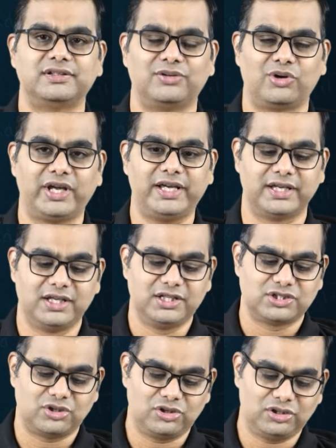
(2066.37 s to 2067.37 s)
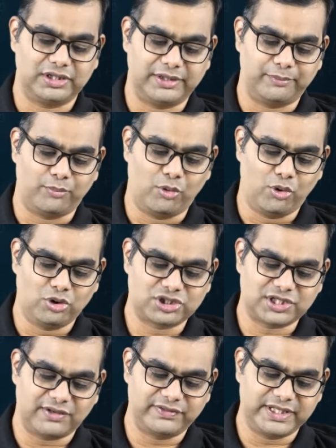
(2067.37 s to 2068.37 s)
Okay. So,
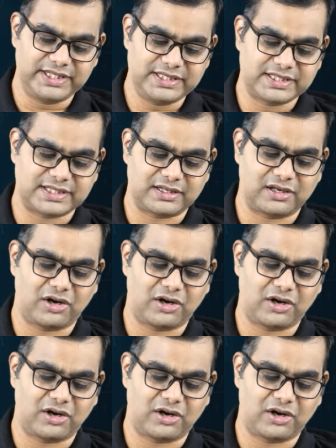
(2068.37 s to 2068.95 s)
most of these